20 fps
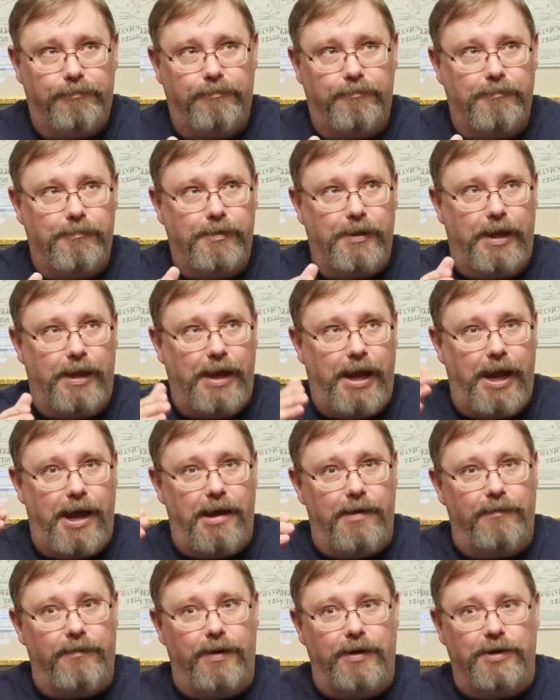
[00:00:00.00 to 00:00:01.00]
they
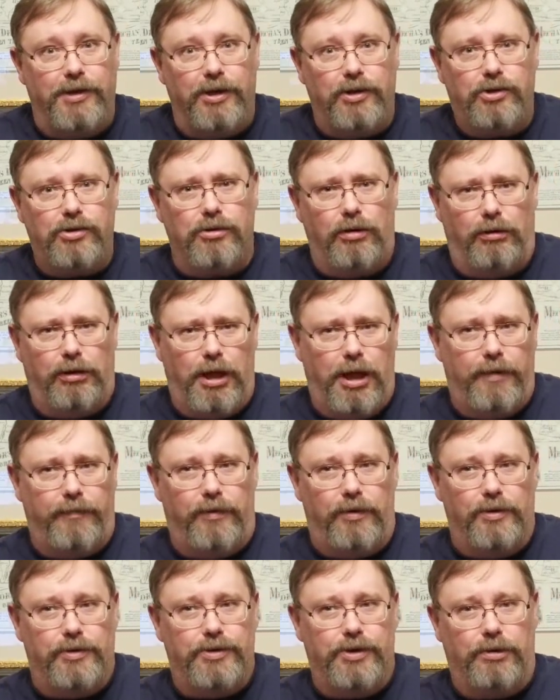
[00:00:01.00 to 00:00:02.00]
have additional
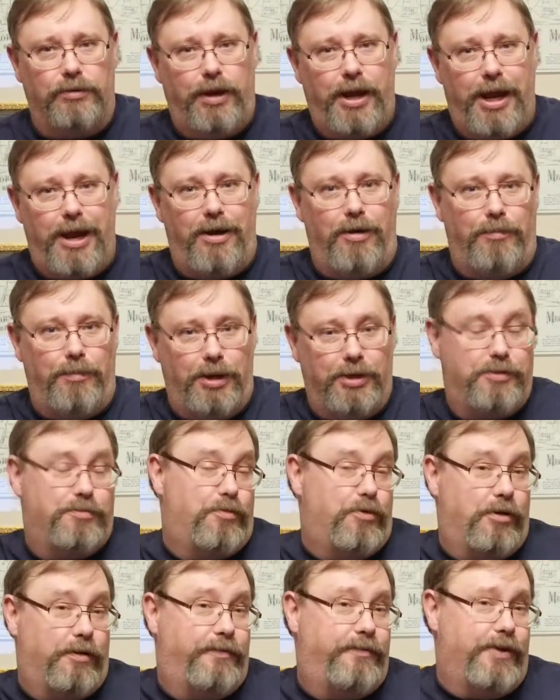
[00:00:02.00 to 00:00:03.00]
levels on how much
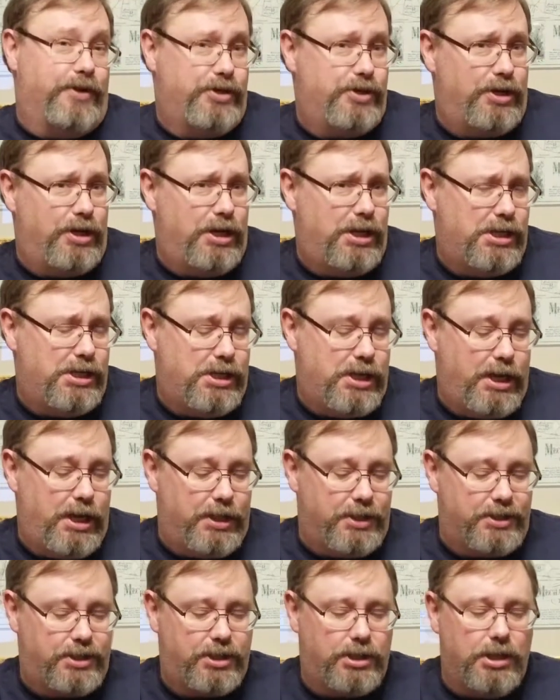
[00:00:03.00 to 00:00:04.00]
more efficient it
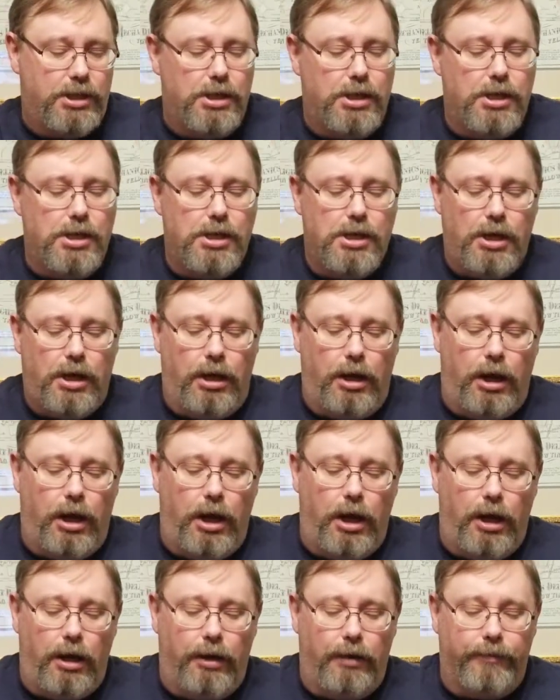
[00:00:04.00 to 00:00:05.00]
gets,
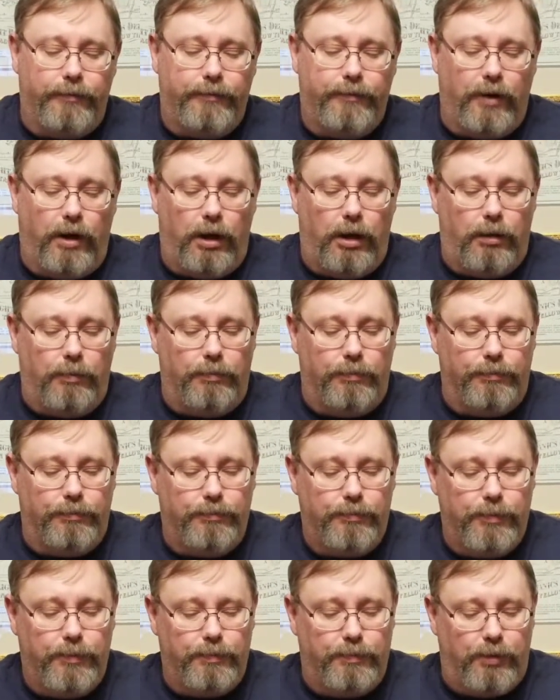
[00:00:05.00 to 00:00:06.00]
from
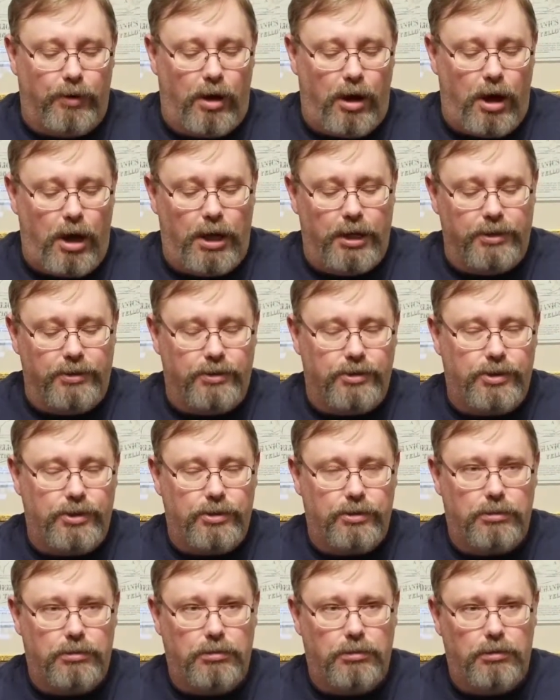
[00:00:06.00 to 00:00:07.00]

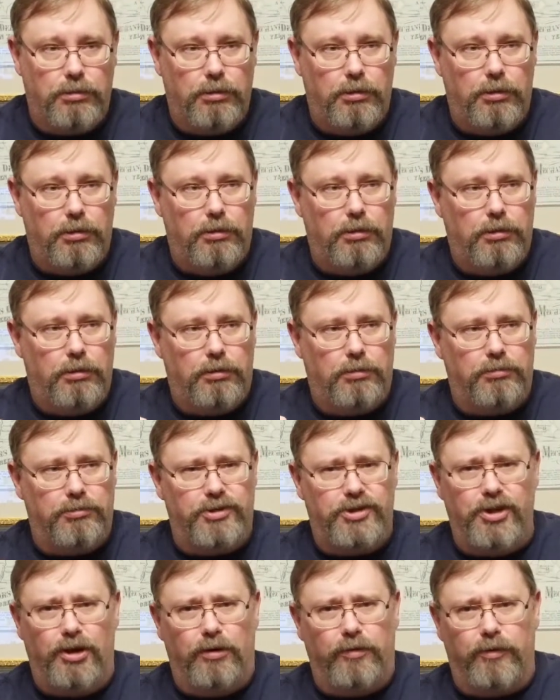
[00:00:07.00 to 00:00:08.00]
bronze,
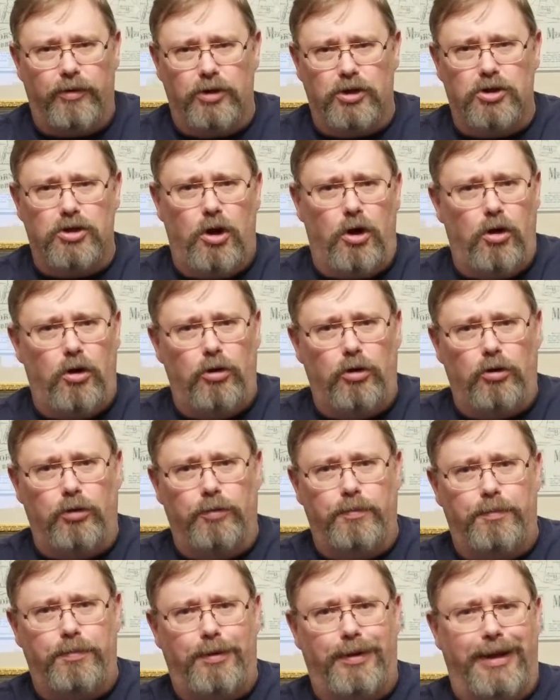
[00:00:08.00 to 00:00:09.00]
silver,
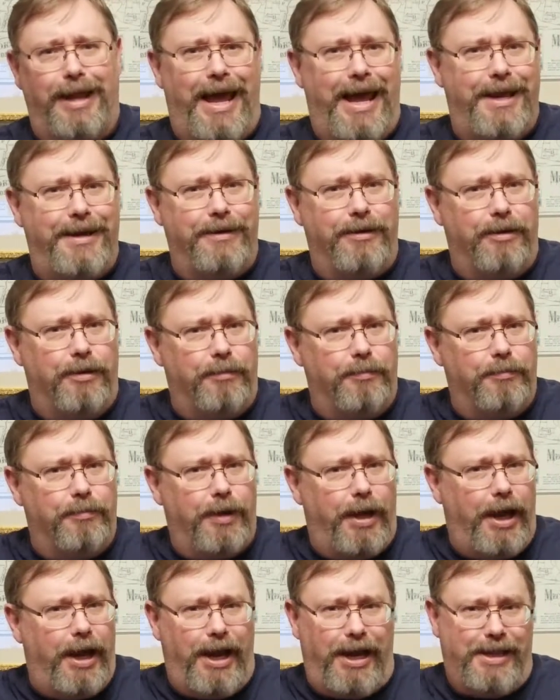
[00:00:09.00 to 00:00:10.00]
gold, platinum,
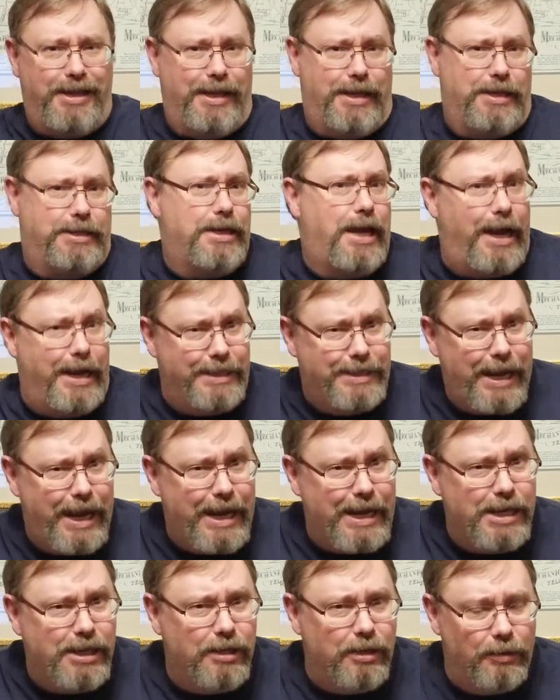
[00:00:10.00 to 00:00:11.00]
and I think
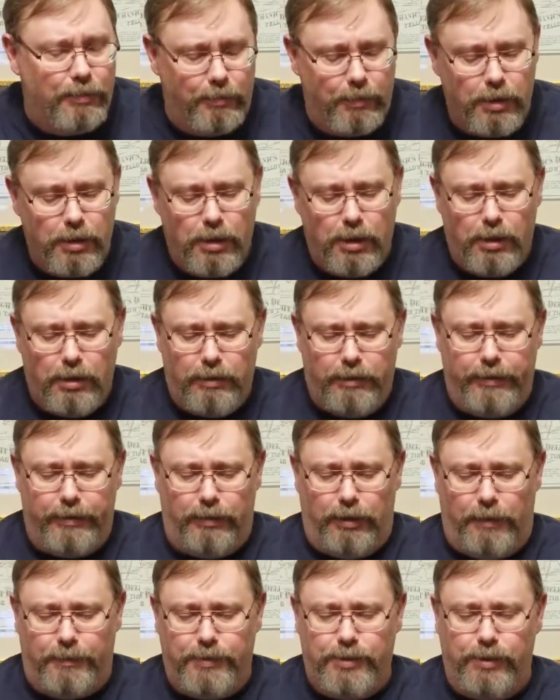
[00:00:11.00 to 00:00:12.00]
titanium
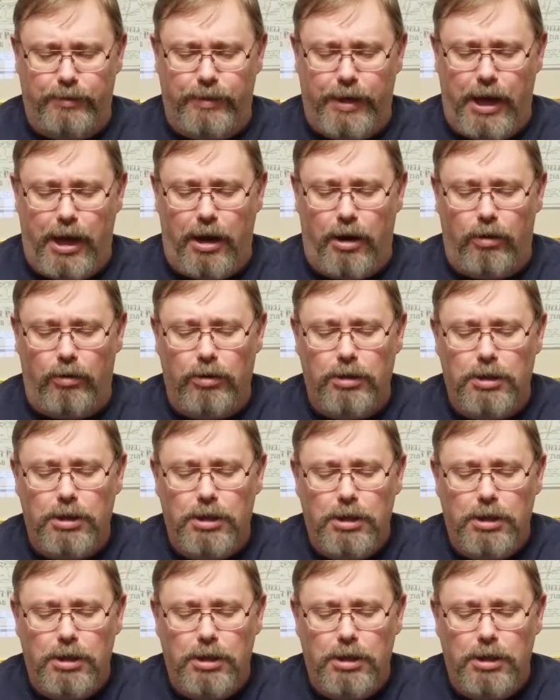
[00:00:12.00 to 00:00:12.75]
they're up to now.